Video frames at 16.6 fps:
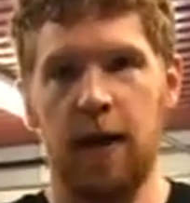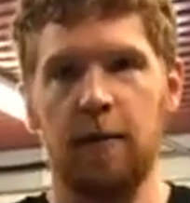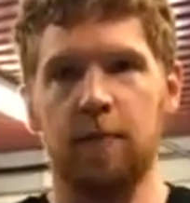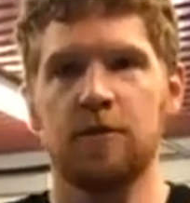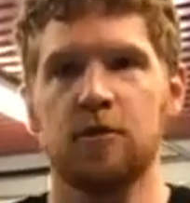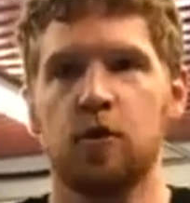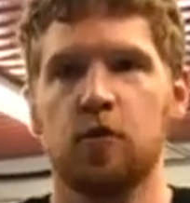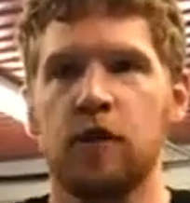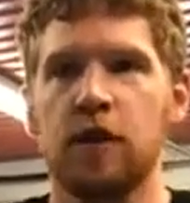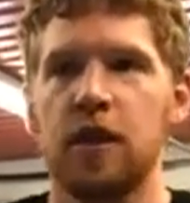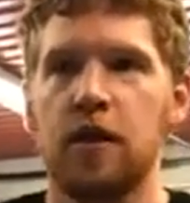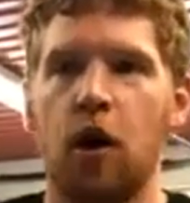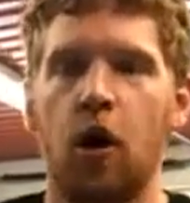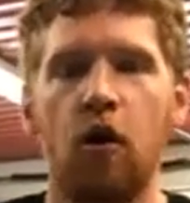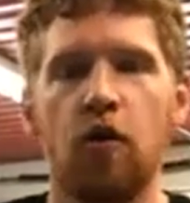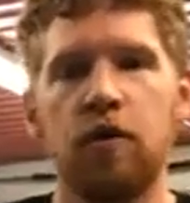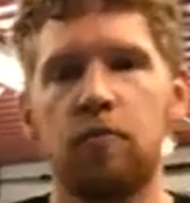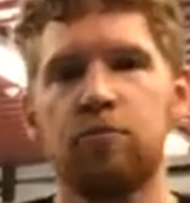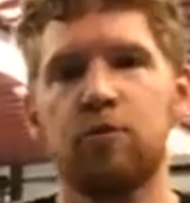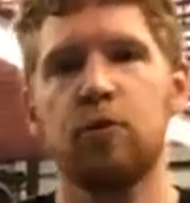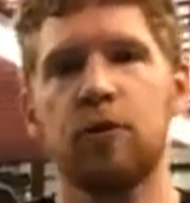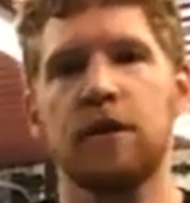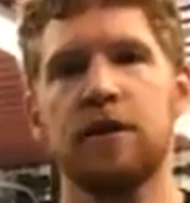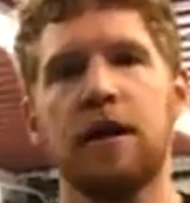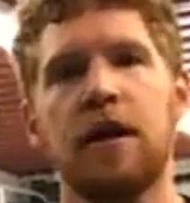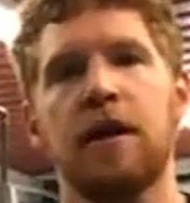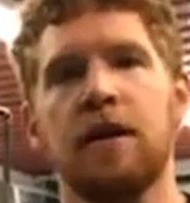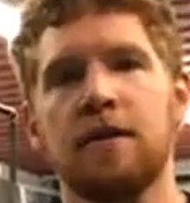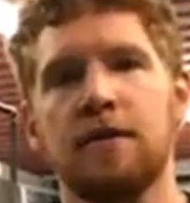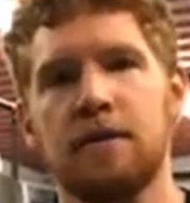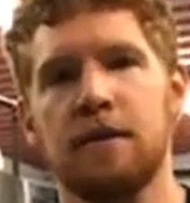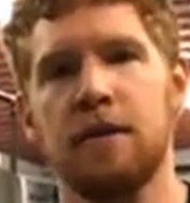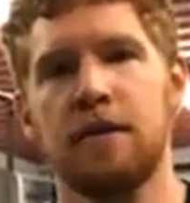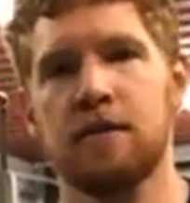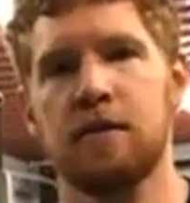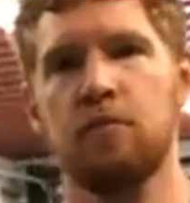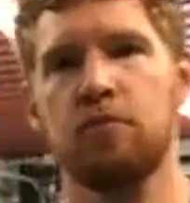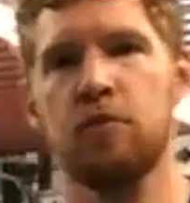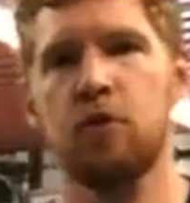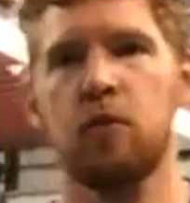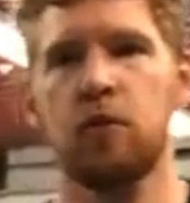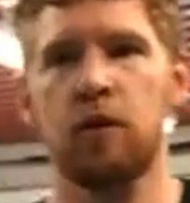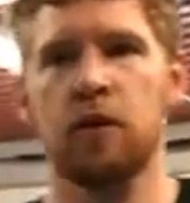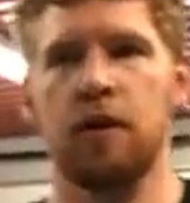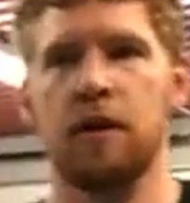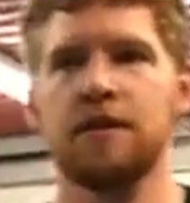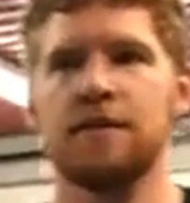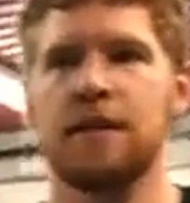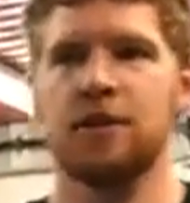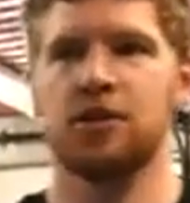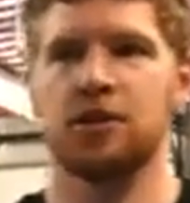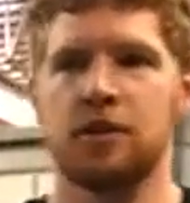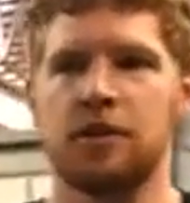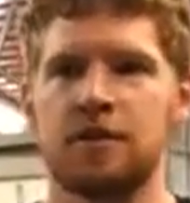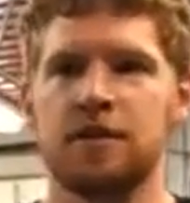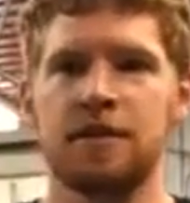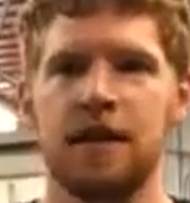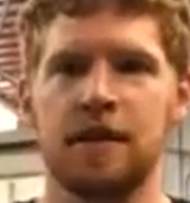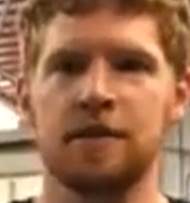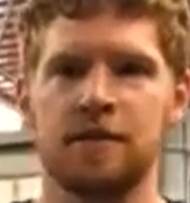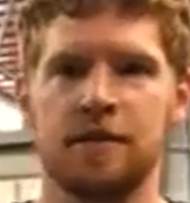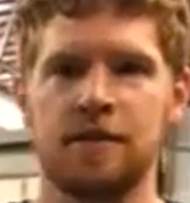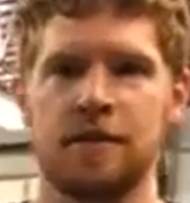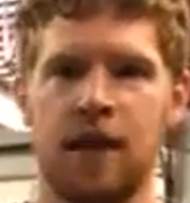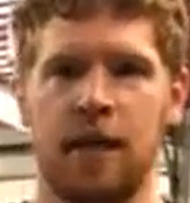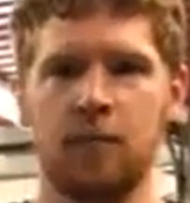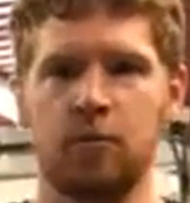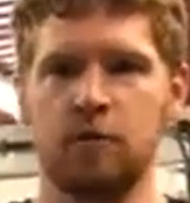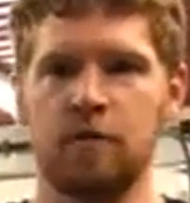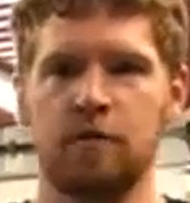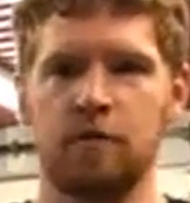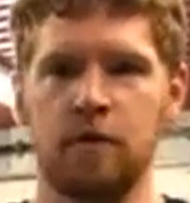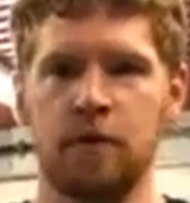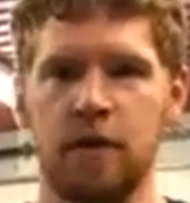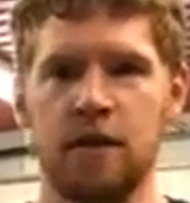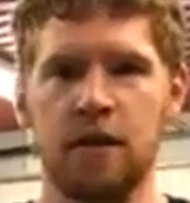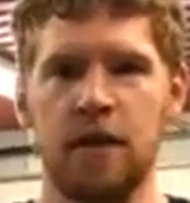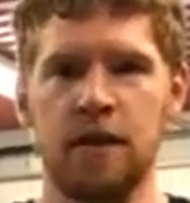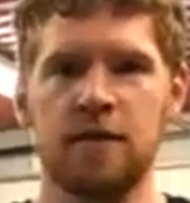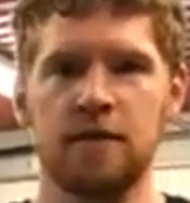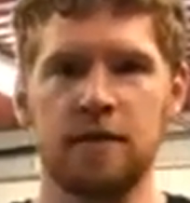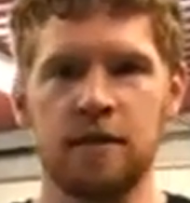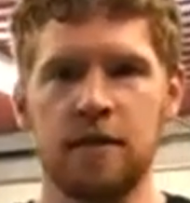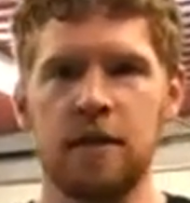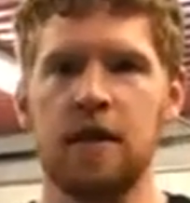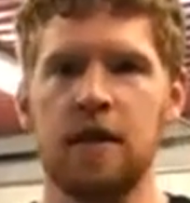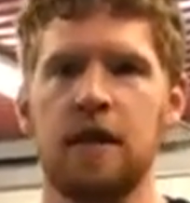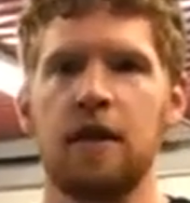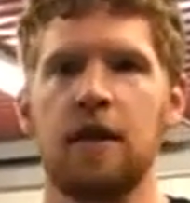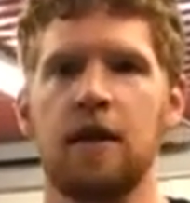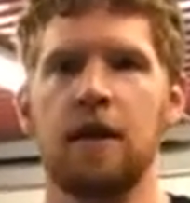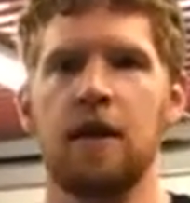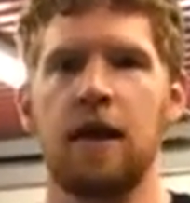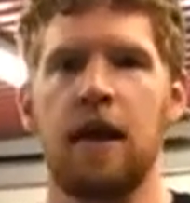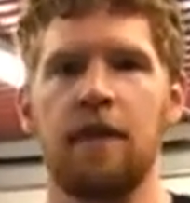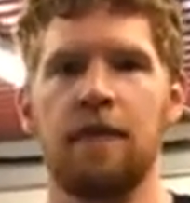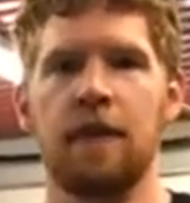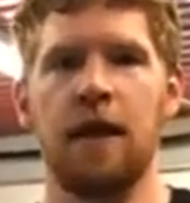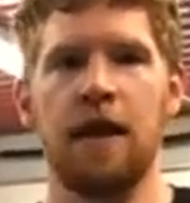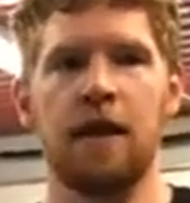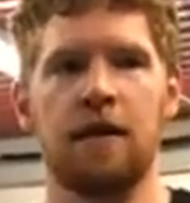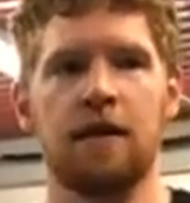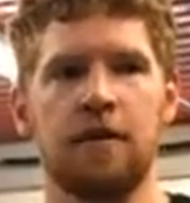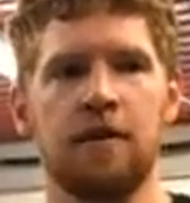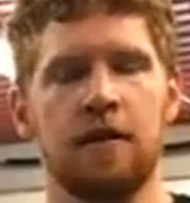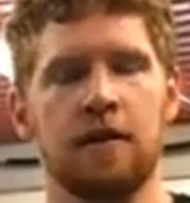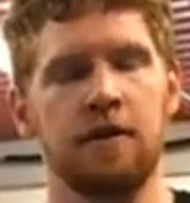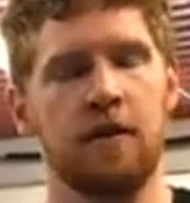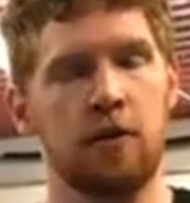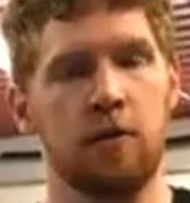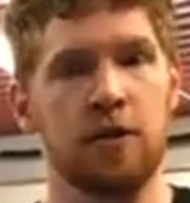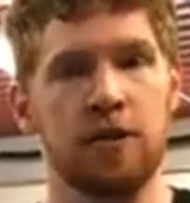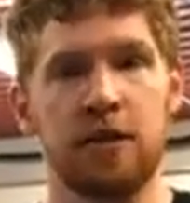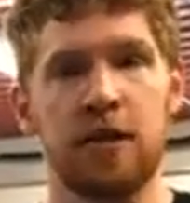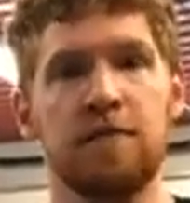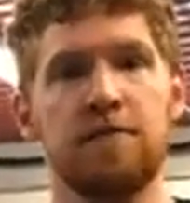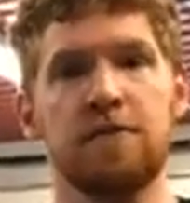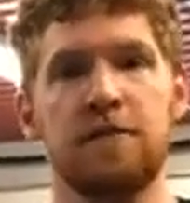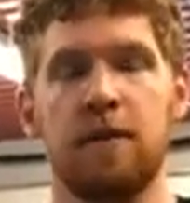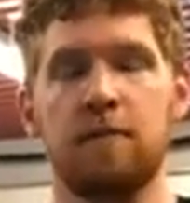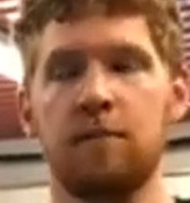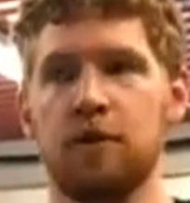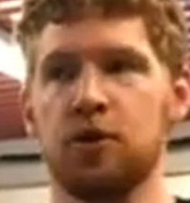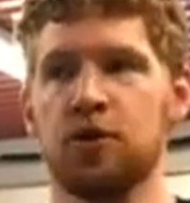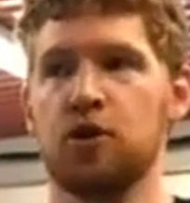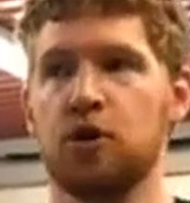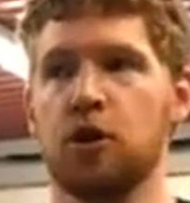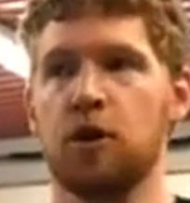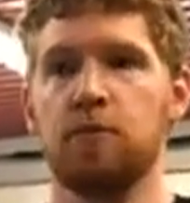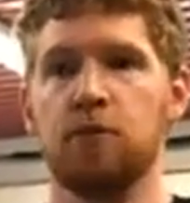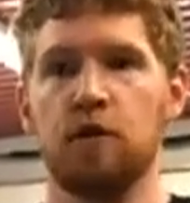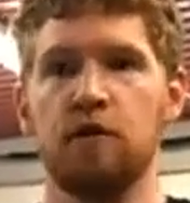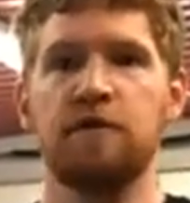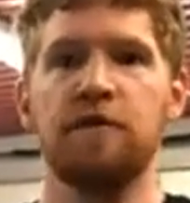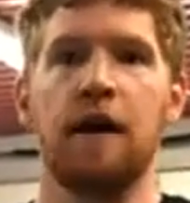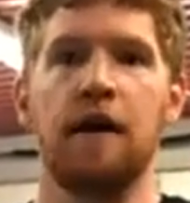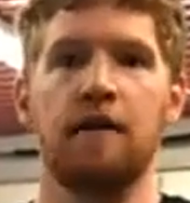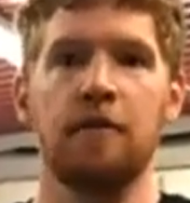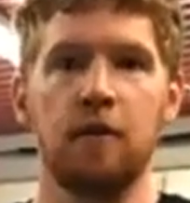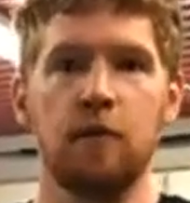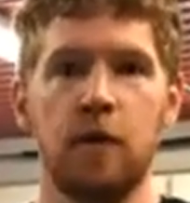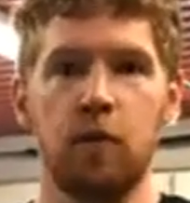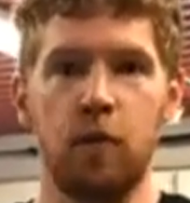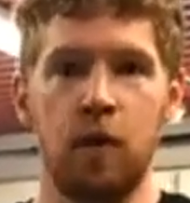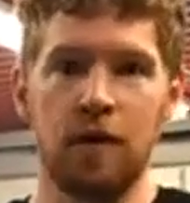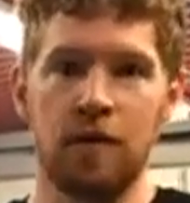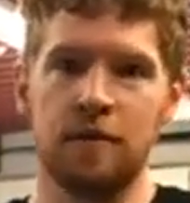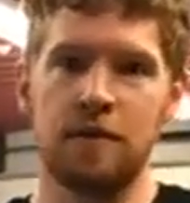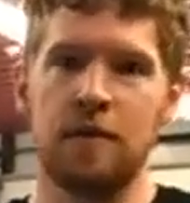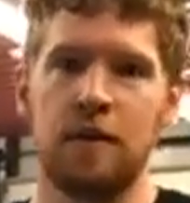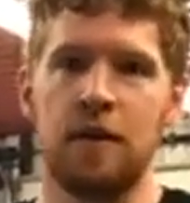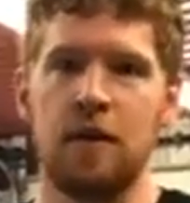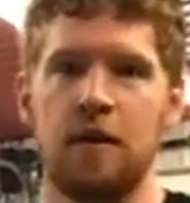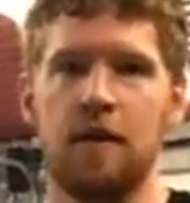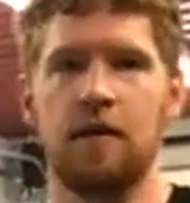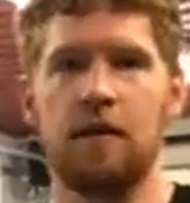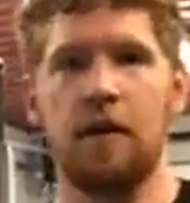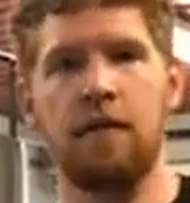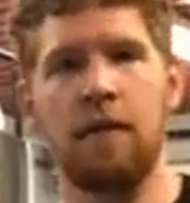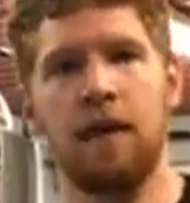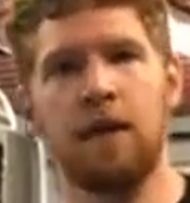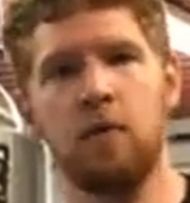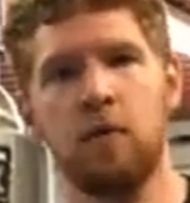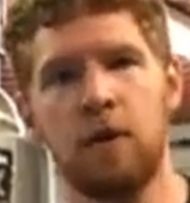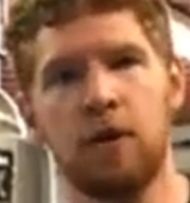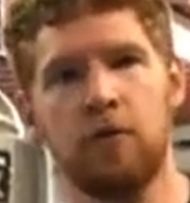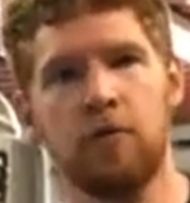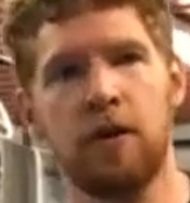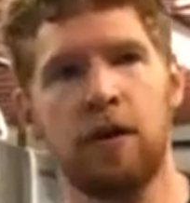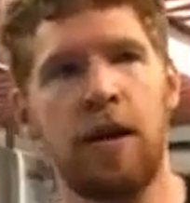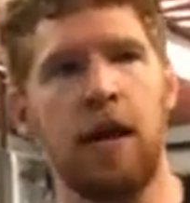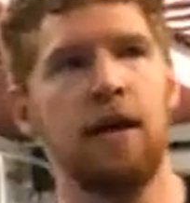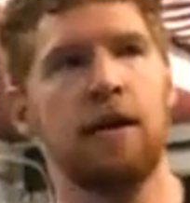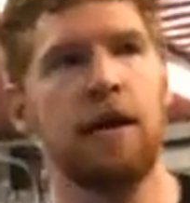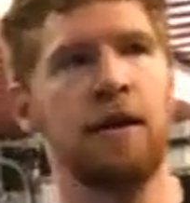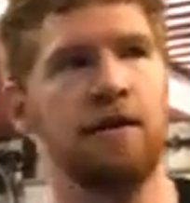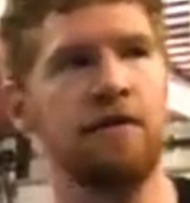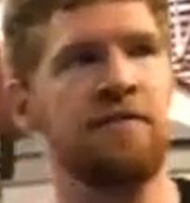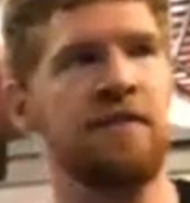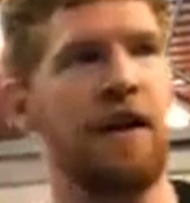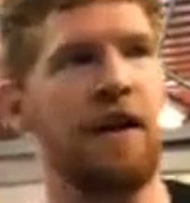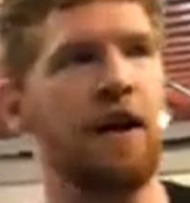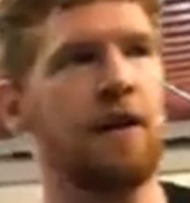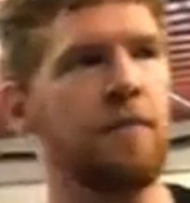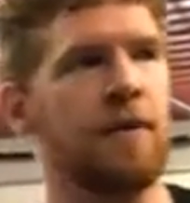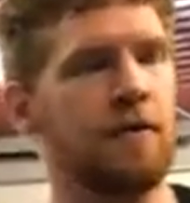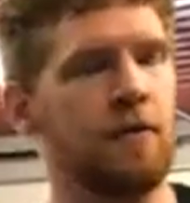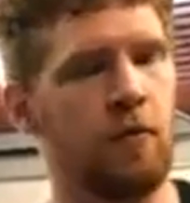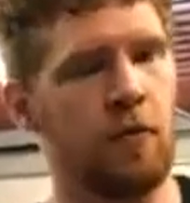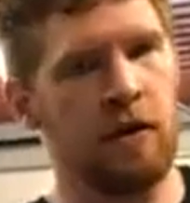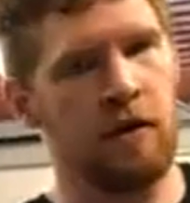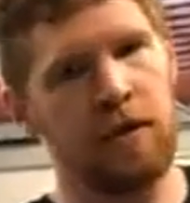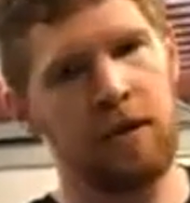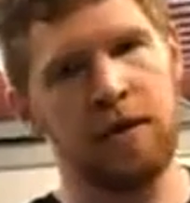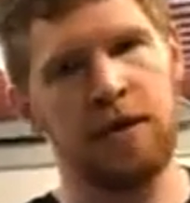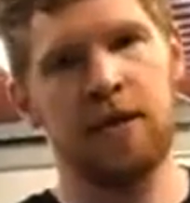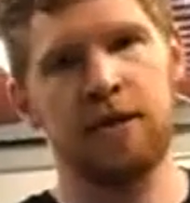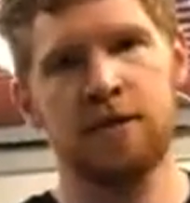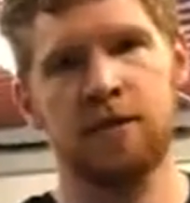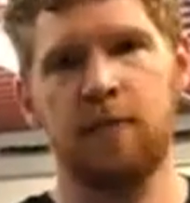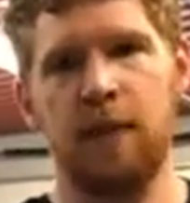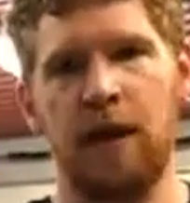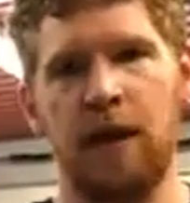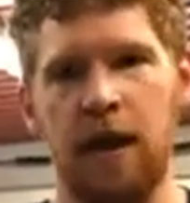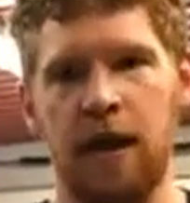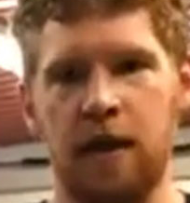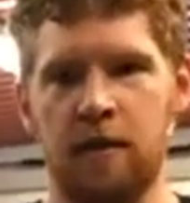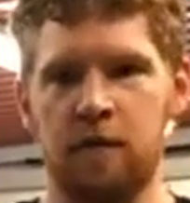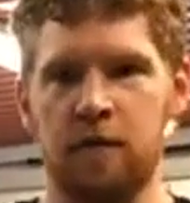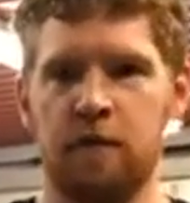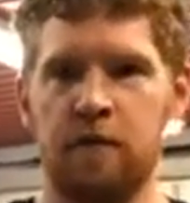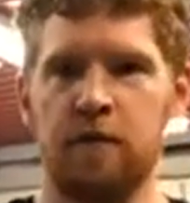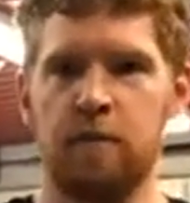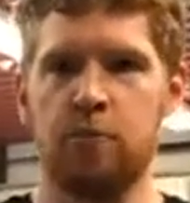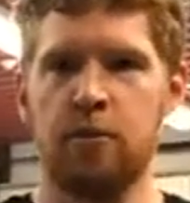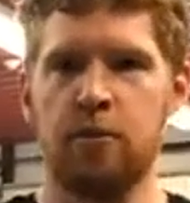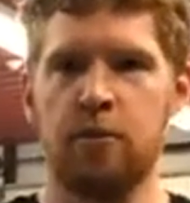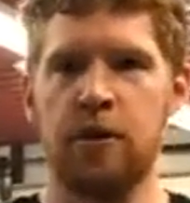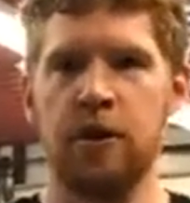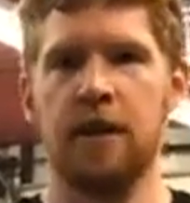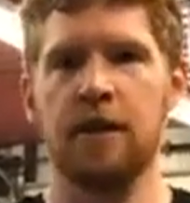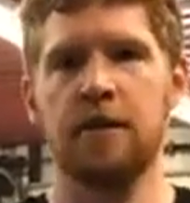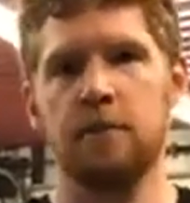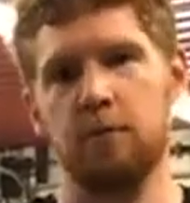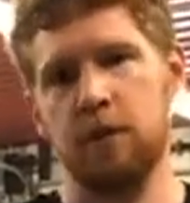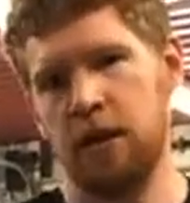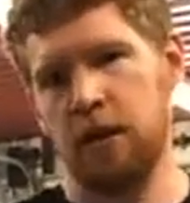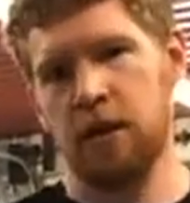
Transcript: So really all the brewer does is the brewer essentially sets the table for the yeast, and then, in other words, gives them the sugar profile that we want. And then we create an environment where the yeast behave predictably.